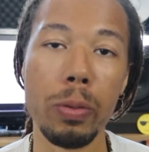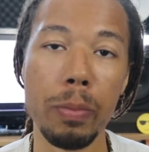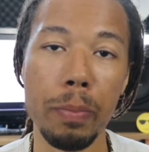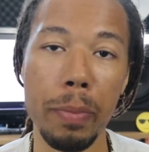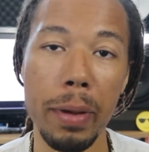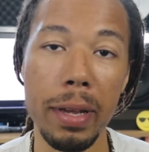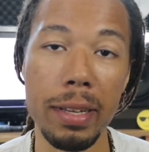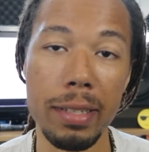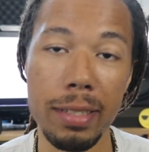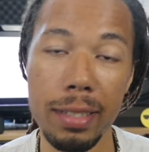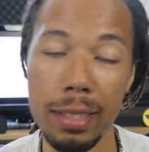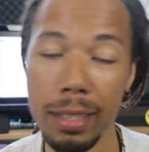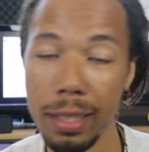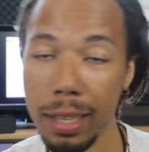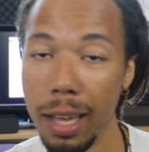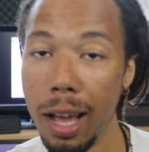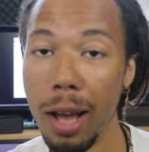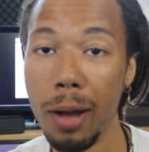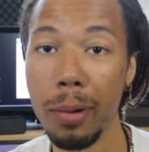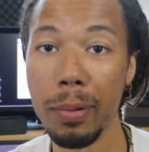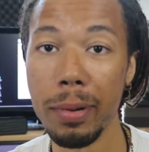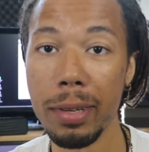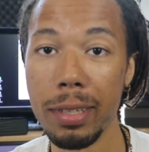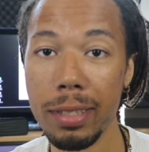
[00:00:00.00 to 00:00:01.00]
Basically,
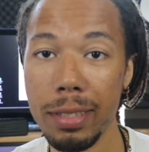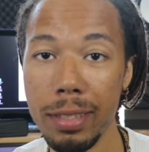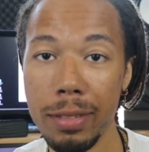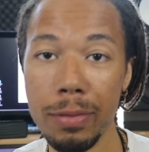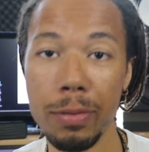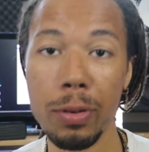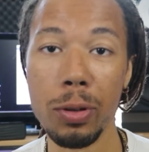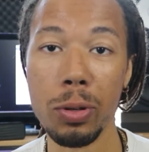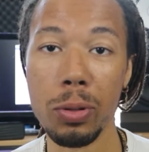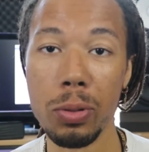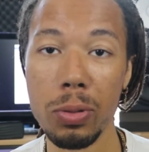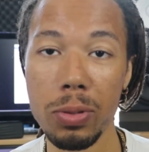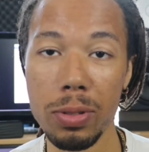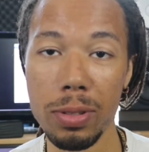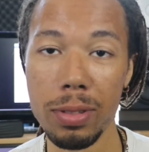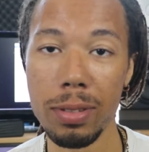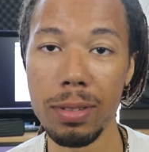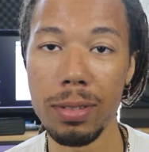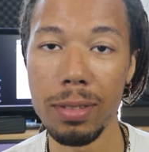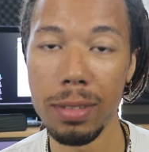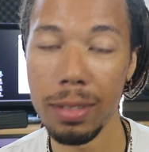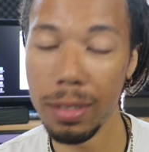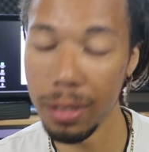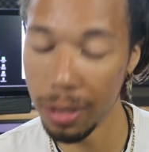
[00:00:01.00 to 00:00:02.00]
always the
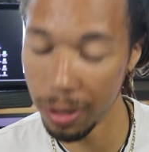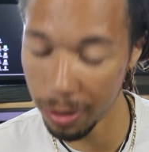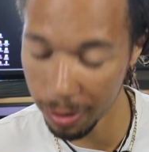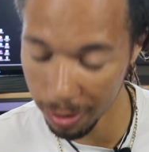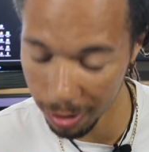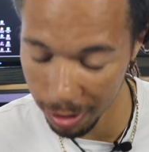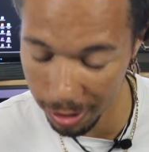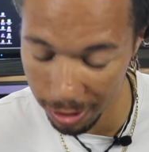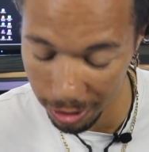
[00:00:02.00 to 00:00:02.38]
vocals, you know, the